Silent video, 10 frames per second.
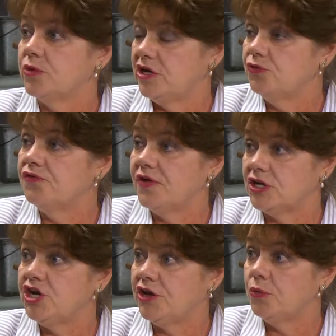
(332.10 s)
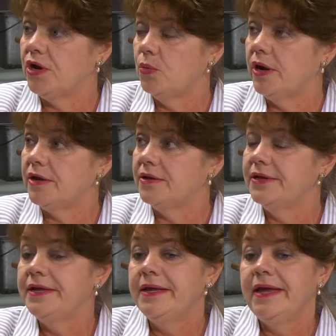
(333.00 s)
went into effect January 1.
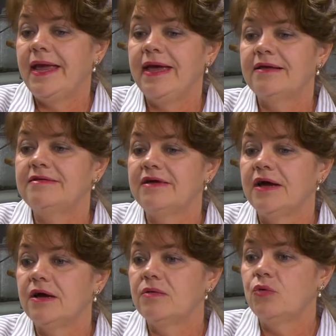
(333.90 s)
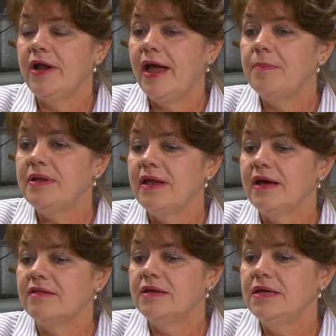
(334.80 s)
And what happened
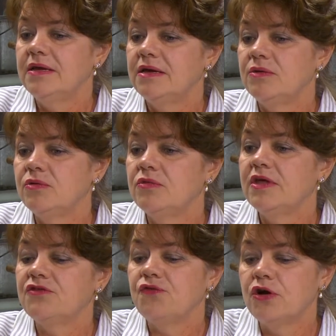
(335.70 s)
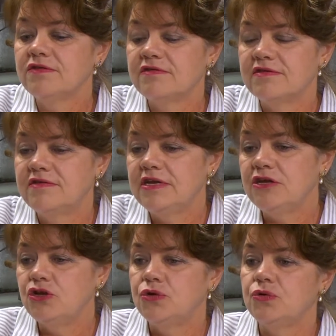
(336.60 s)
as far as the city
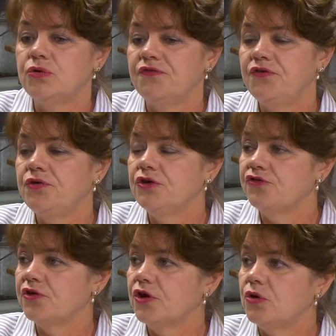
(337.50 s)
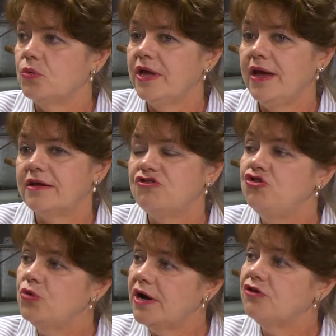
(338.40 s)
knew a few years ago, we had
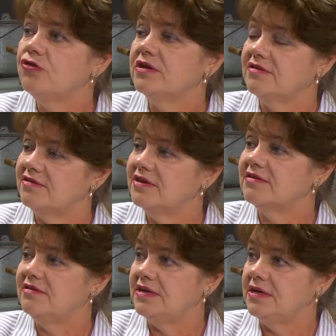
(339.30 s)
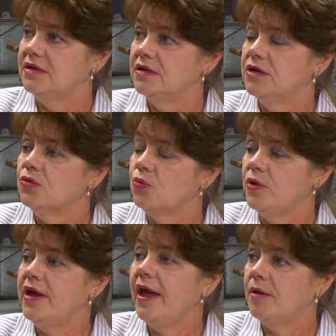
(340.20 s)
260
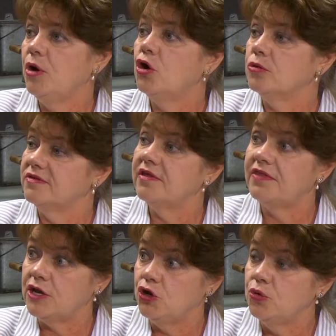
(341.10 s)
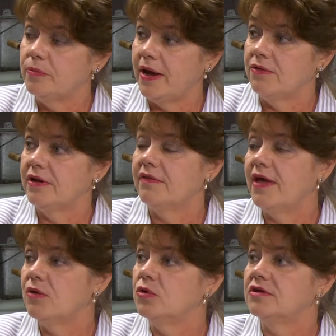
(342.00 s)
rehab homes that they knew about, and
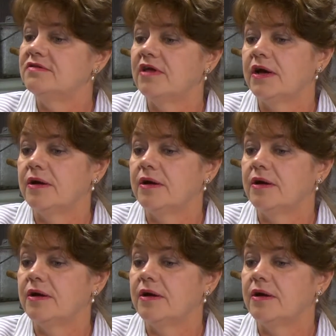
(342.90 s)
that was